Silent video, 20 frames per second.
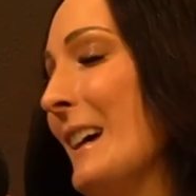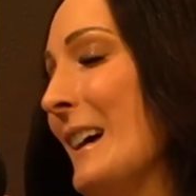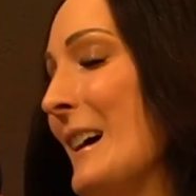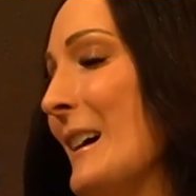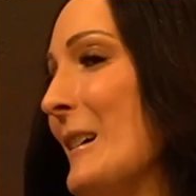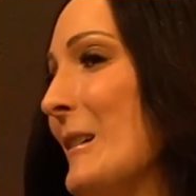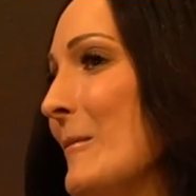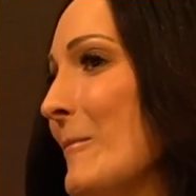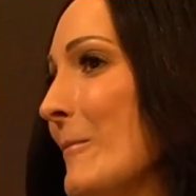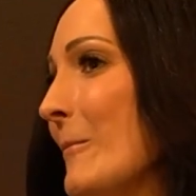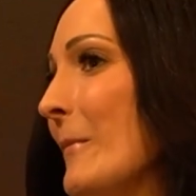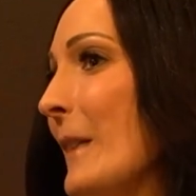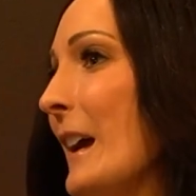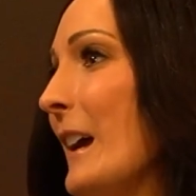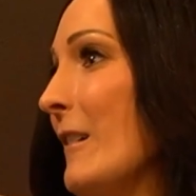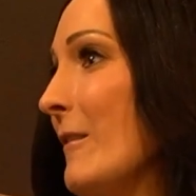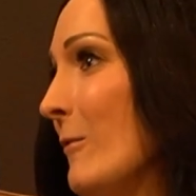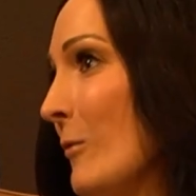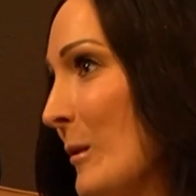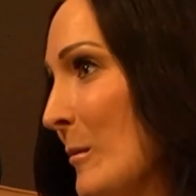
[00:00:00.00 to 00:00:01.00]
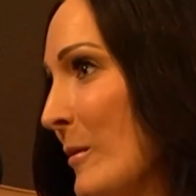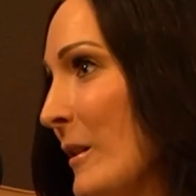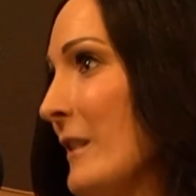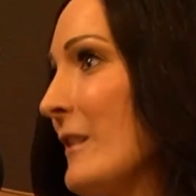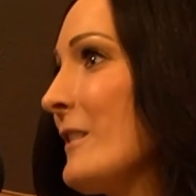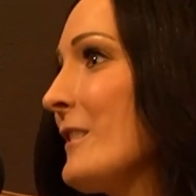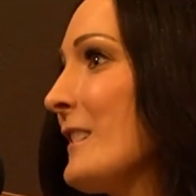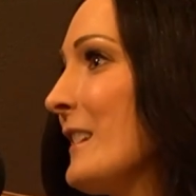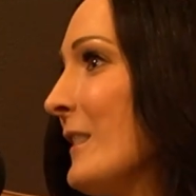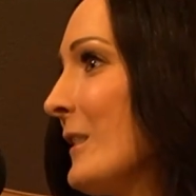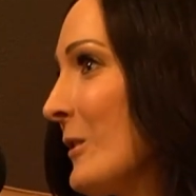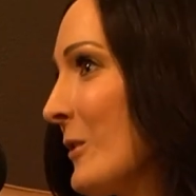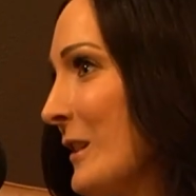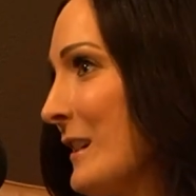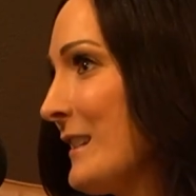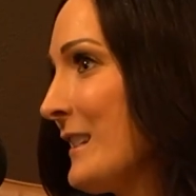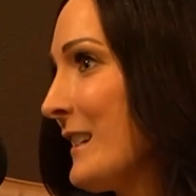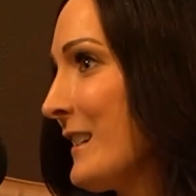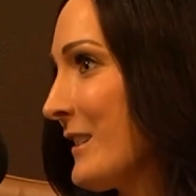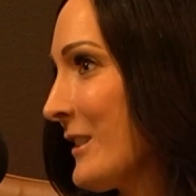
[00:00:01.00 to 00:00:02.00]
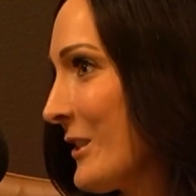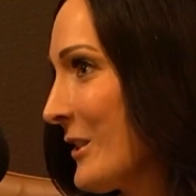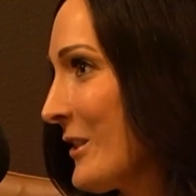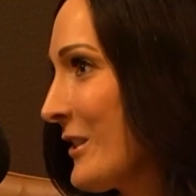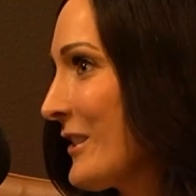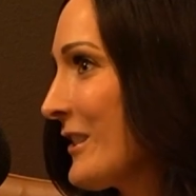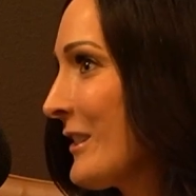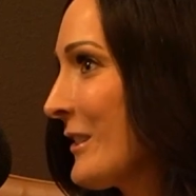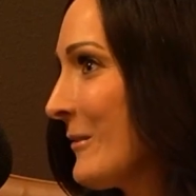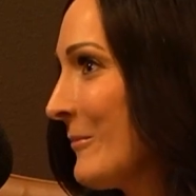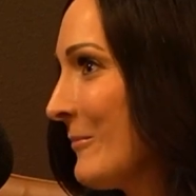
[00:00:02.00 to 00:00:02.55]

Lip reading: I have 4 brothers and 3 sisters.